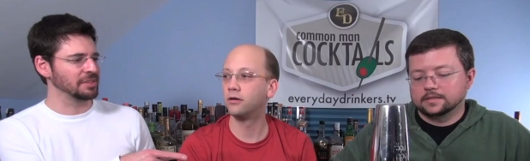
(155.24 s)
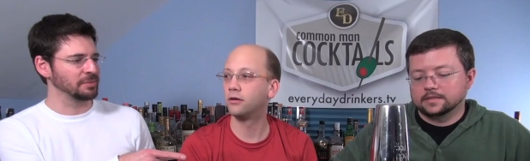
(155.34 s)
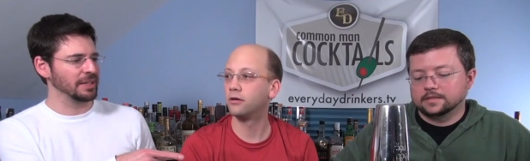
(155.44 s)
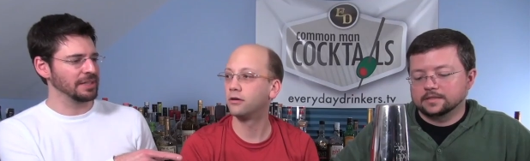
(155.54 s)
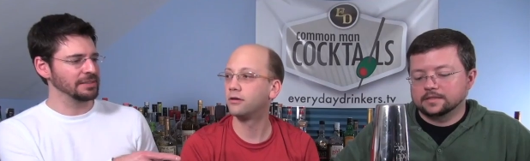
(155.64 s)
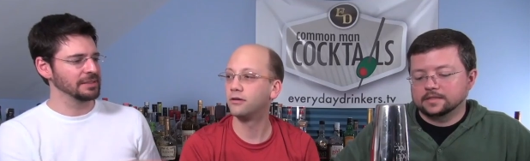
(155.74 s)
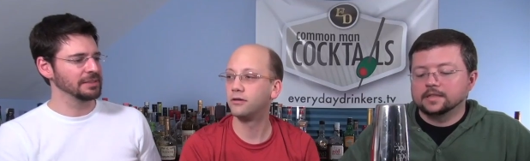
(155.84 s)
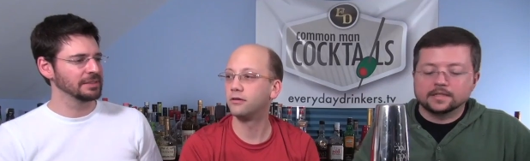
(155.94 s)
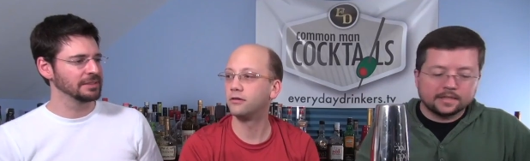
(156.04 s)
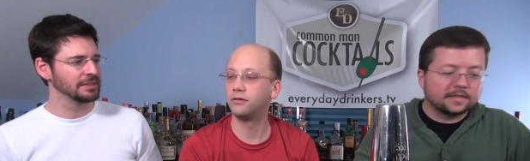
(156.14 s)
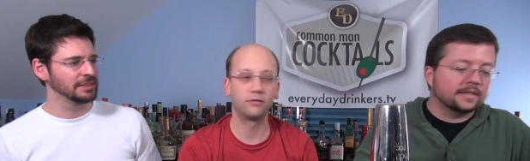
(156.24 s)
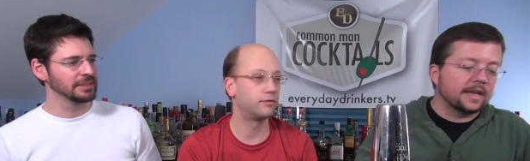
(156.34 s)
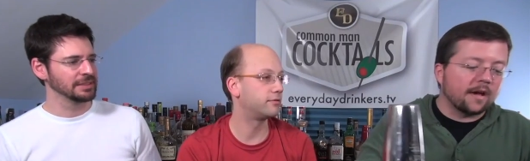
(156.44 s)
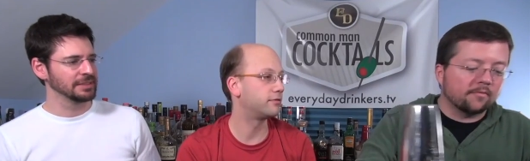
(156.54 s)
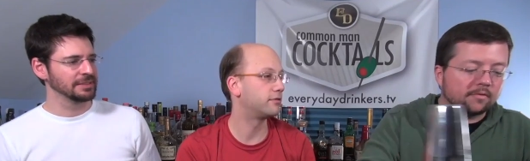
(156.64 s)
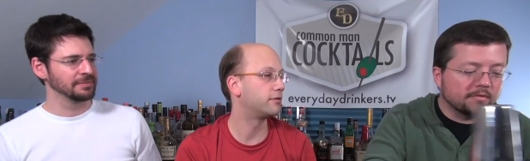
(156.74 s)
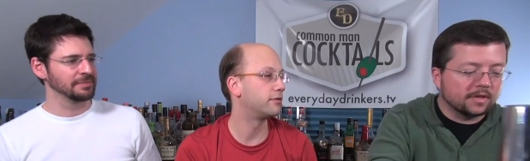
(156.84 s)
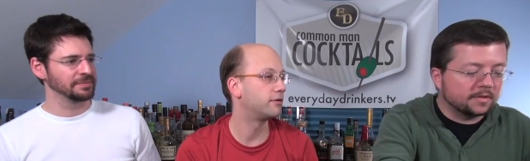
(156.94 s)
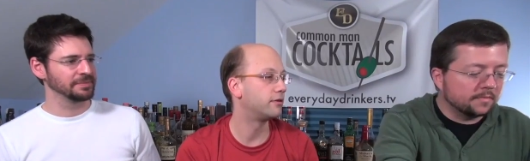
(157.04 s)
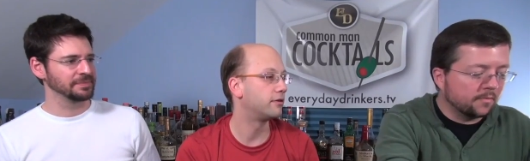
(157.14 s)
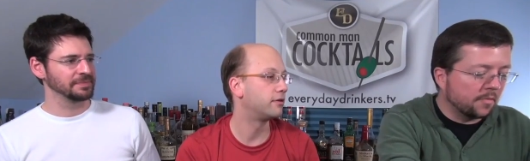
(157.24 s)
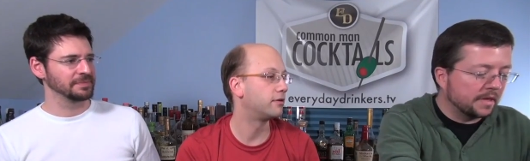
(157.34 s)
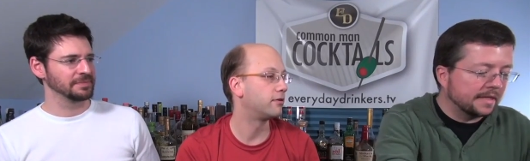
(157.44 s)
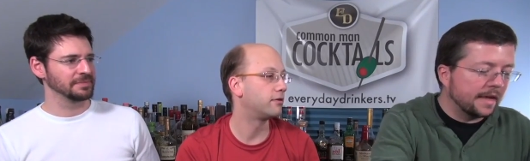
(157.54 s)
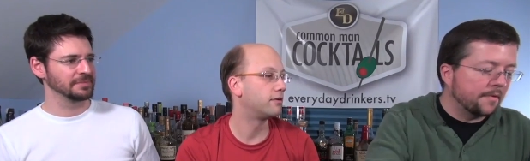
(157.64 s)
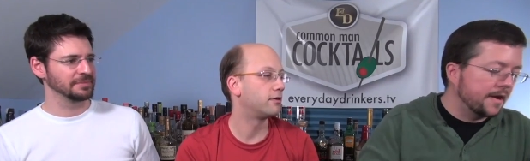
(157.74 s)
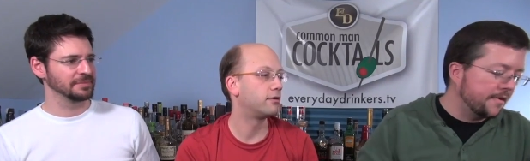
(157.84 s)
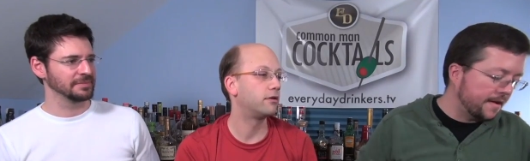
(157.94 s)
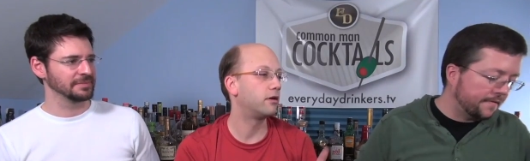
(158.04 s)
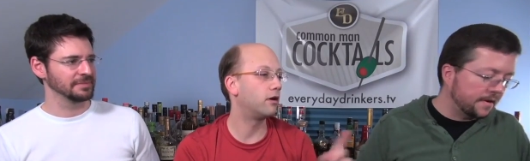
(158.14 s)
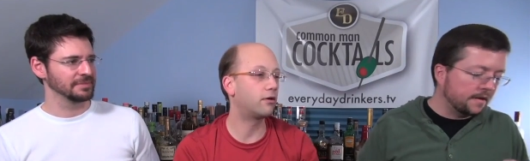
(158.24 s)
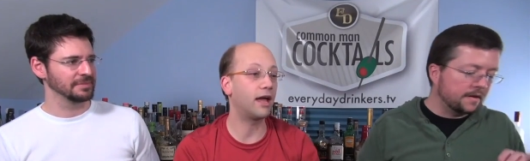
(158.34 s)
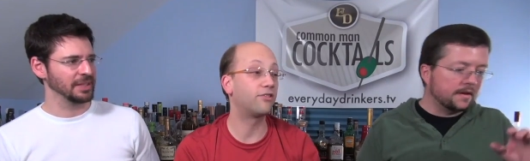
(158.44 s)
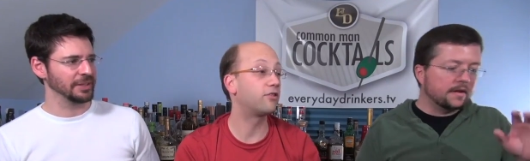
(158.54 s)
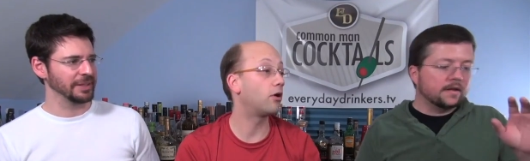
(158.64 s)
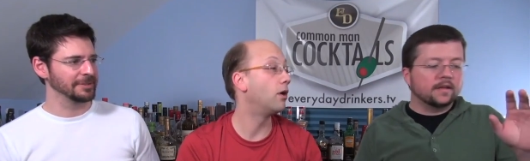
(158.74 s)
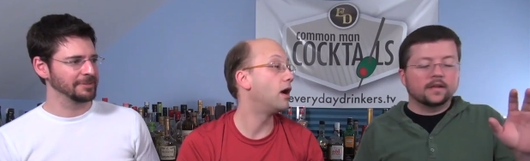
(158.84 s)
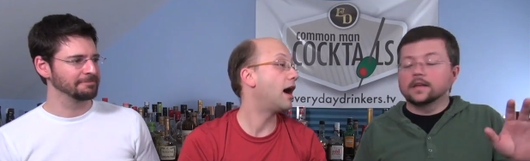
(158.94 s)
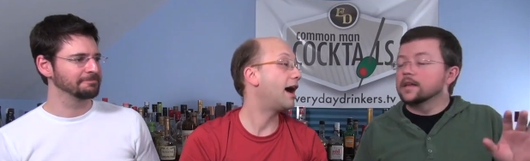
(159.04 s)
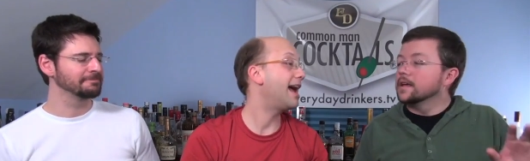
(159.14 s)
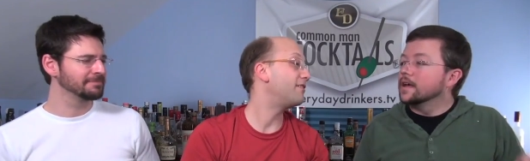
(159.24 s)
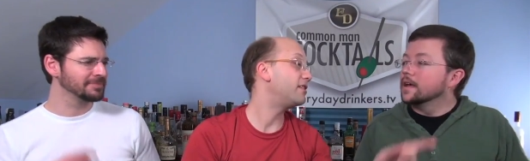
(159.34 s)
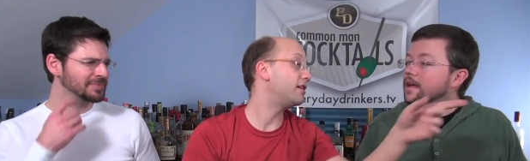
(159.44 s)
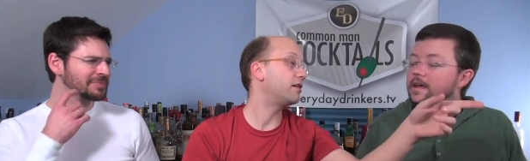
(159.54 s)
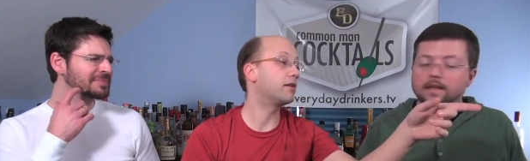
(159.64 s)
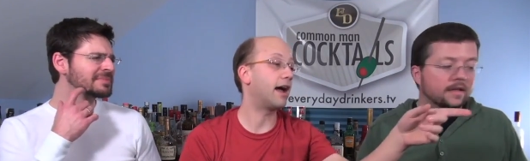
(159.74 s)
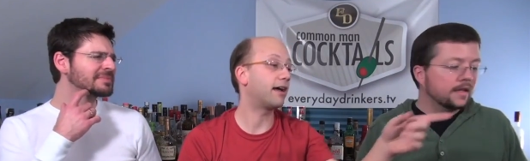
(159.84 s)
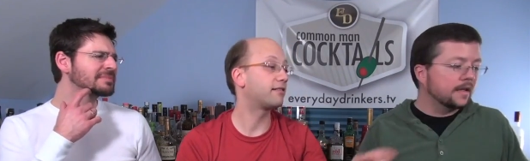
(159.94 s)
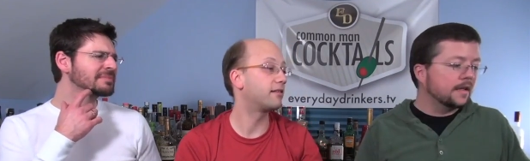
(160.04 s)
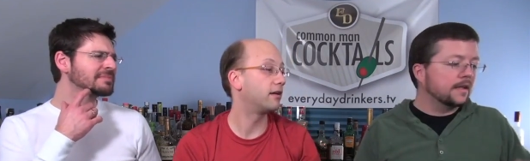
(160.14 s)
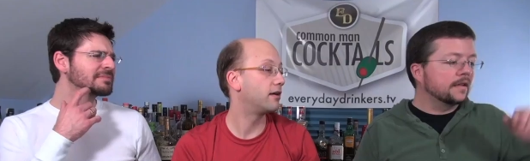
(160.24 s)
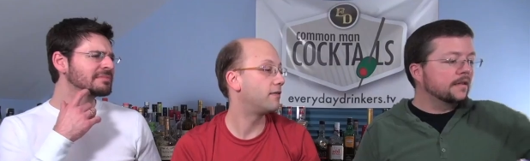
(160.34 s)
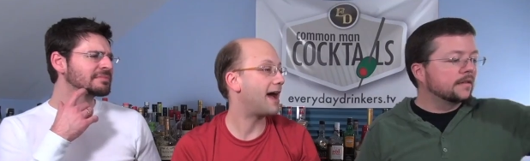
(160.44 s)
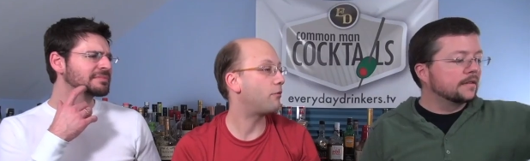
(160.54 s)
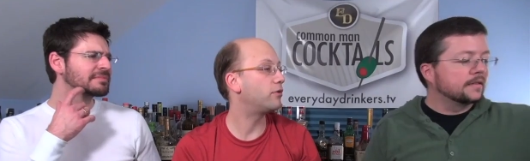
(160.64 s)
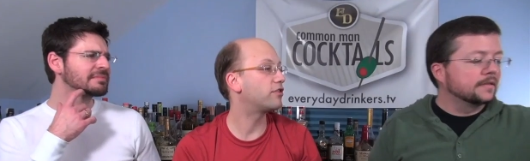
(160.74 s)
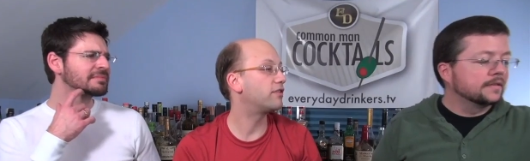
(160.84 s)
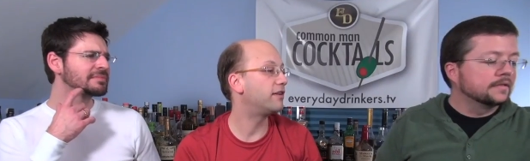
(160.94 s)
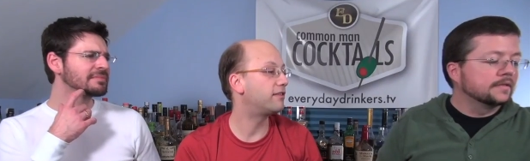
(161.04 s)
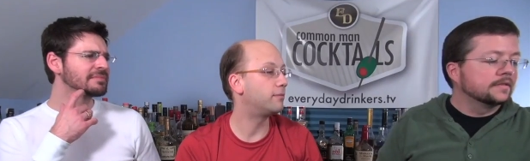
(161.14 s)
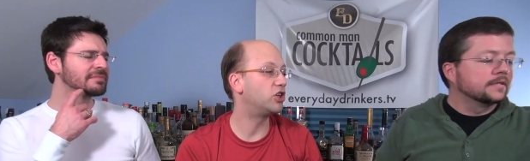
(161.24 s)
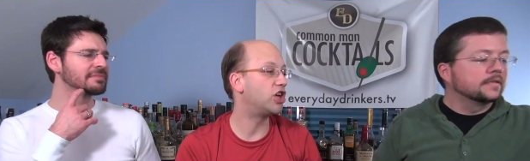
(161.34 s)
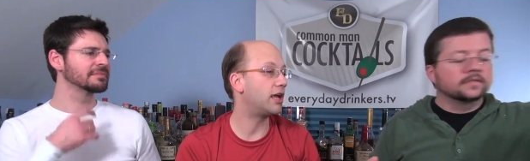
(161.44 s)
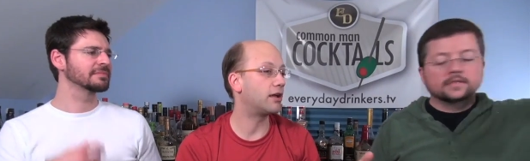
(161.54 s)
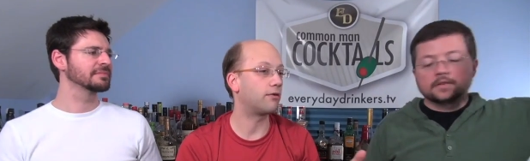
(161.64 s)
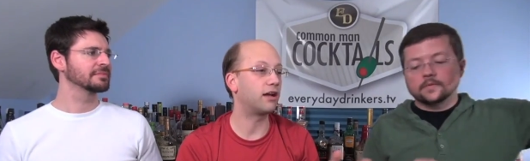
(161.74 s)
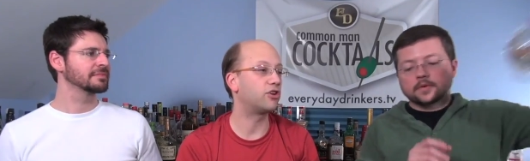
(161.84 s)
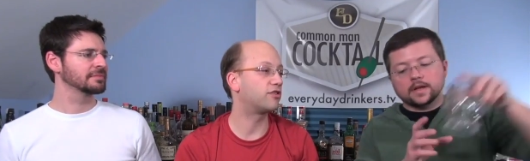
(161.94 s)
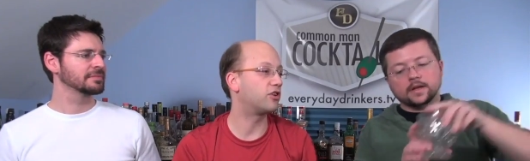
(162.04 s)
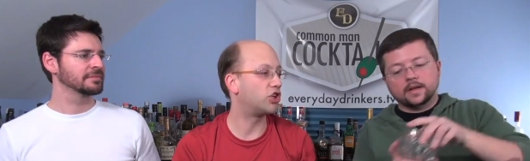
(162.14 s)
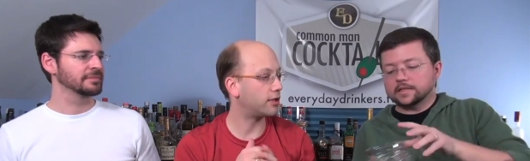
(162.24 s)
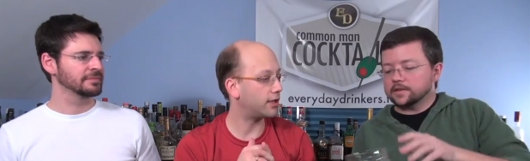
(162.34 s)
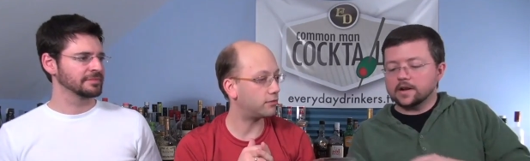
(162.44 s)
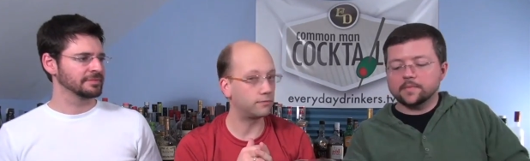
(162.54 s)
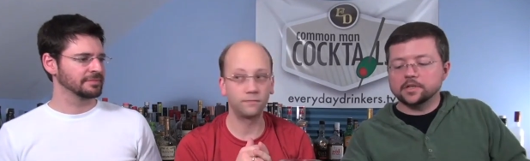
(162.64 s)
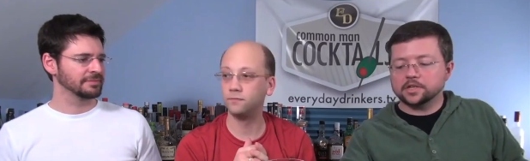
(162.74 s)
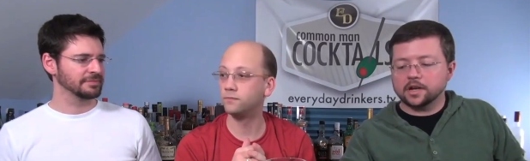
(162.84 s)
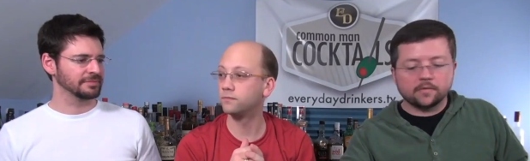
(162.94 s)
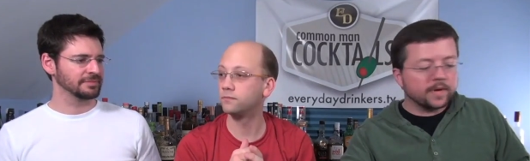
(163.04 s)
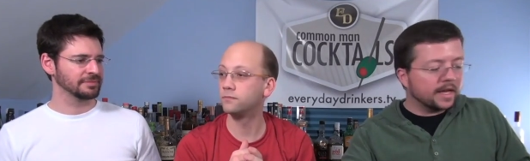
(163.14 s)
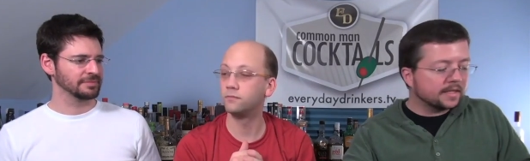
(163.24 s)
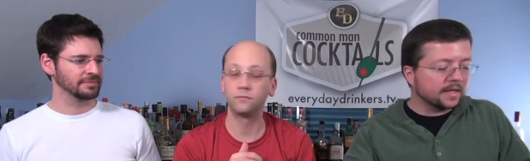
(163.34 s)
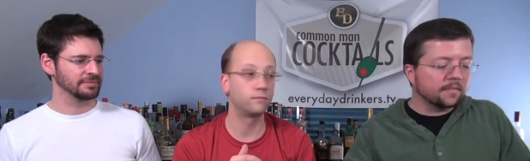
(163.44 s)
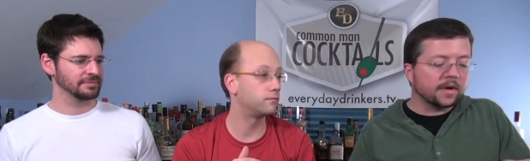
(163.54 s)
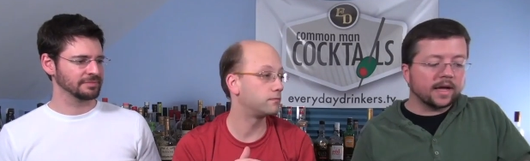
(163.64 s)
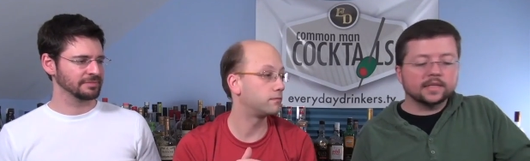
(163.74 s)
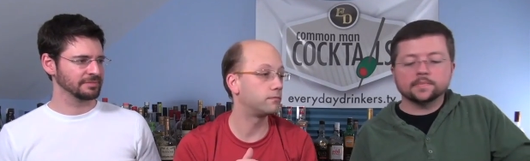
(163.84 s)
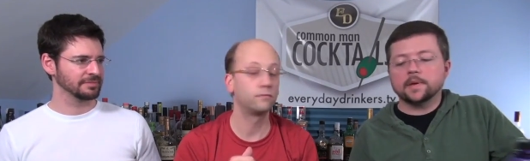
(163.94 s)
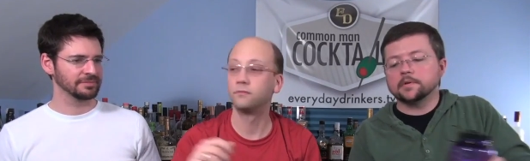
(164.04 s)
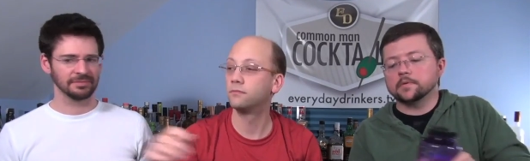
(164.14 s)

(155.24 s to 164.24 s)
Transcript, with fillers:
Speaker 1: a surprise? This is, the, yeah, we'll, let's, we'll bust that one out after.
Speaker 2: Okay, okay, so I have a tiki glass. That one just needs to be shaken, right? Just
Speaker 1: chill It's it? already been shook. We need some ice. Maybe